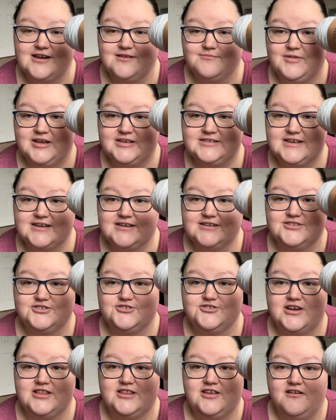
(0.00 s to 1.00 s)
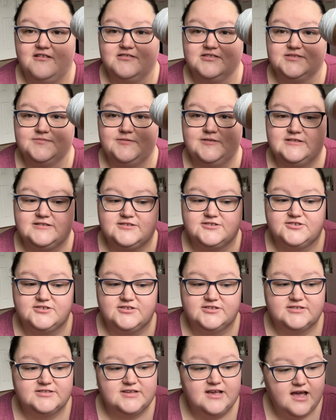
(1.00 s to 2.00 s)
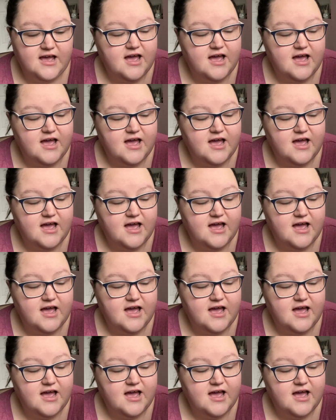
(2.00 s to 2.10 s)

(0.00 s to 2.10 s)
I'm excited to try the Yarnsmiths because